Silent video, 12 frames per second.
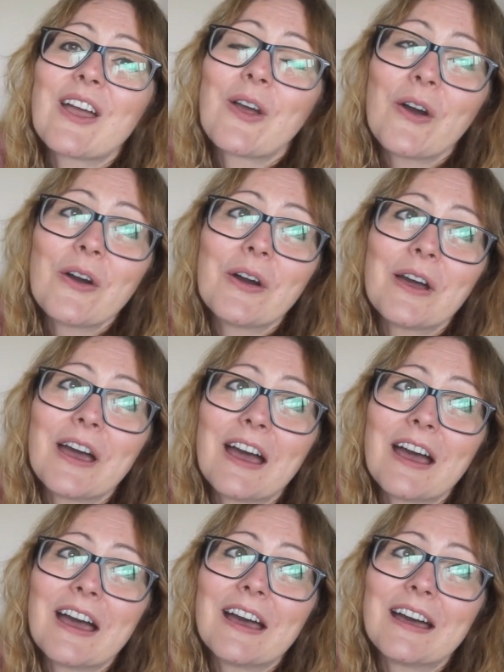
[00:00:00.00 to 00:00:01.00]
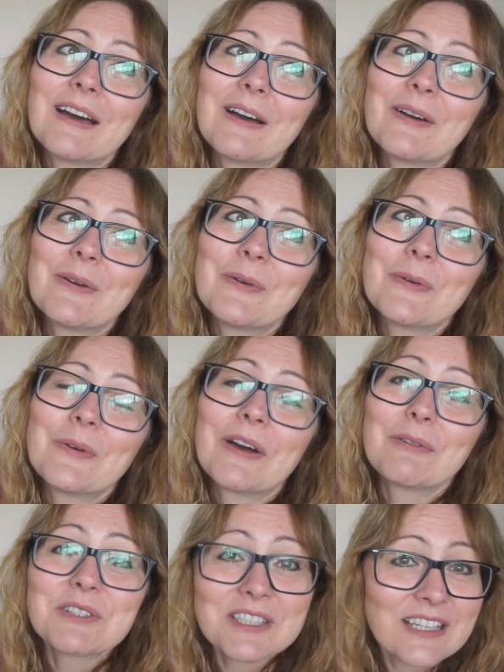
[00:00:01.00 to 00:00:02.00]
Got,
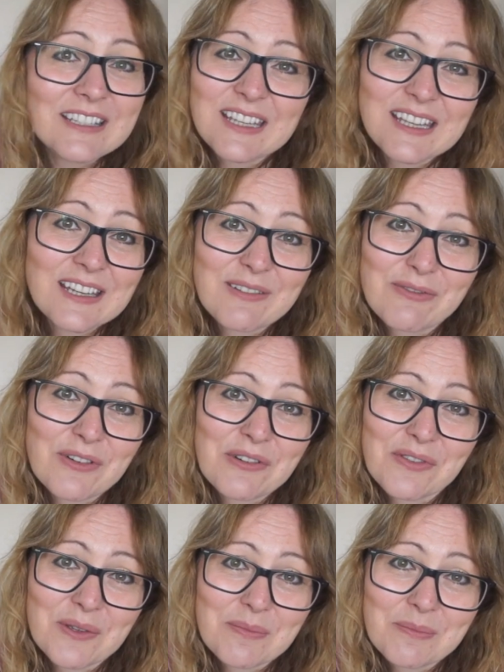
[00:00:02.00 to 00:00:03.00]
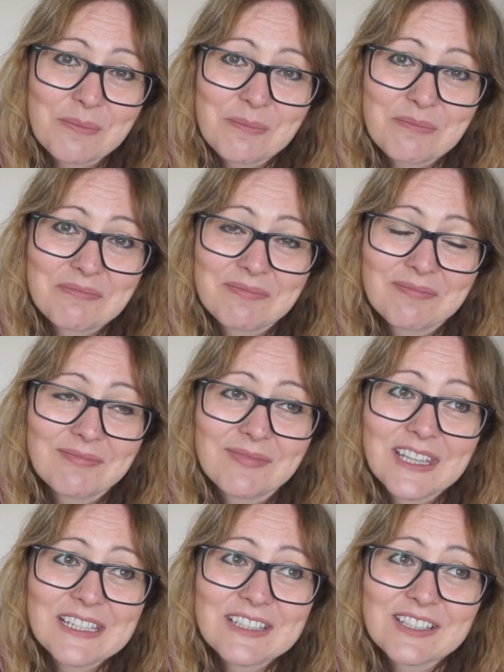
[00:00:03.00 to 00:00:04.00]
I was sitting knitting it in front of him.
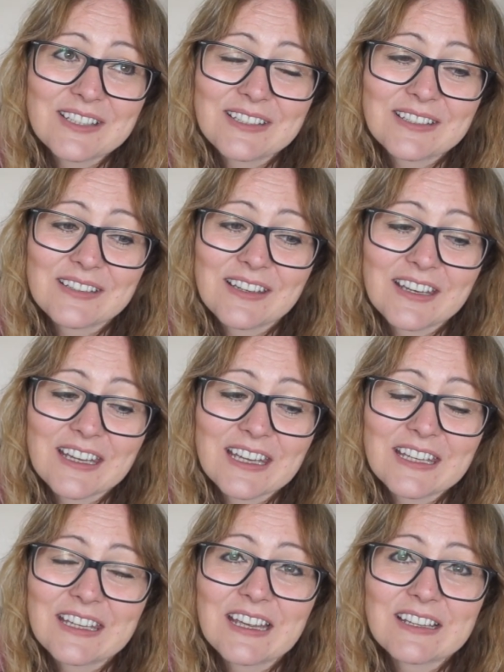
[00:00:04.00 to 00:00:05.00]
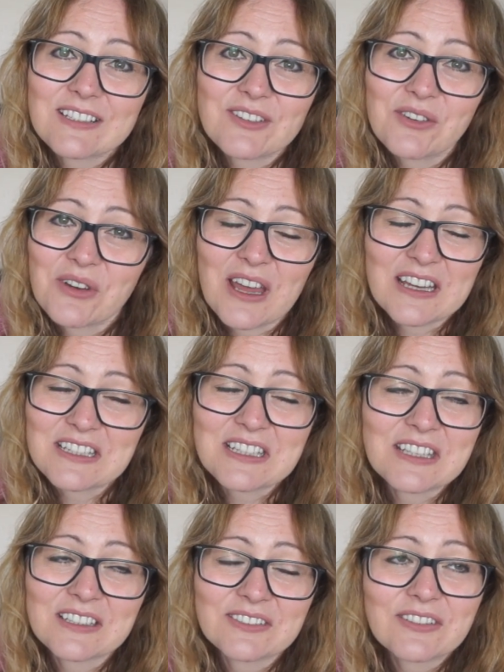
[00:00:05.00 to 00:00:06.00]
He just, he has no
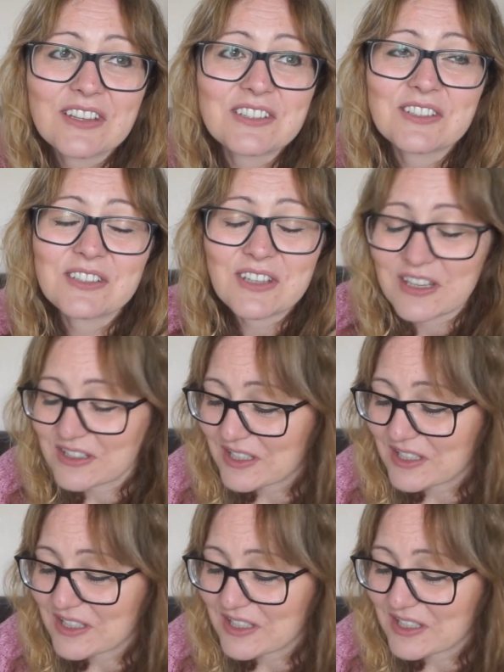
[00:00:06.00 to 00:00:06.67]
idea. He just, he